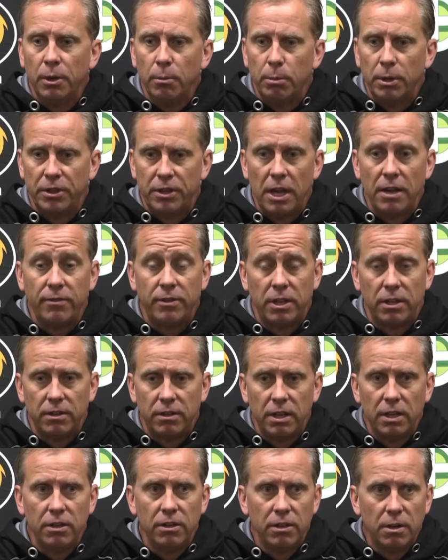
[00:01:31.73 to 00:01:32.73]
But they've
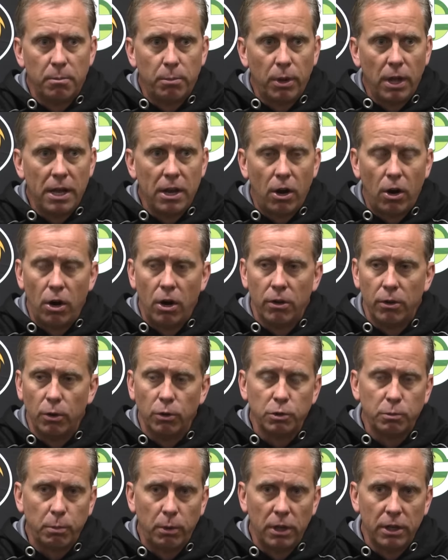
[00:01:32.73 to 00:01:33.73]
continued to play hard.
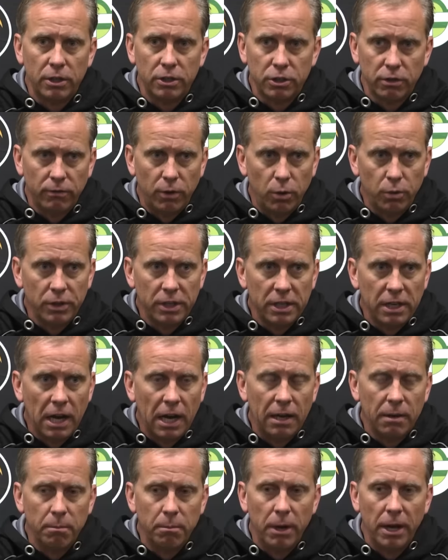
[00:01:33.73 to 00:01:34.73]
Those players have only
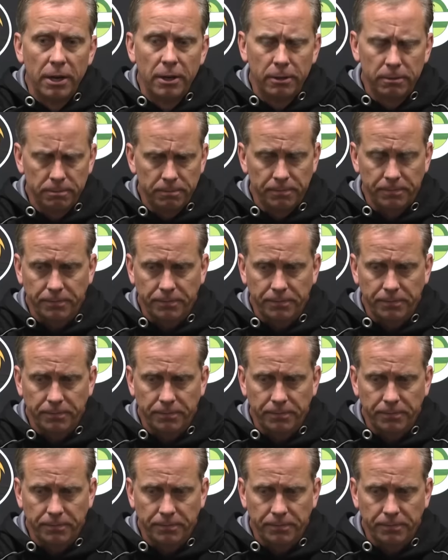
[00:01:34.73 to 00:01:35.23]
gotten better.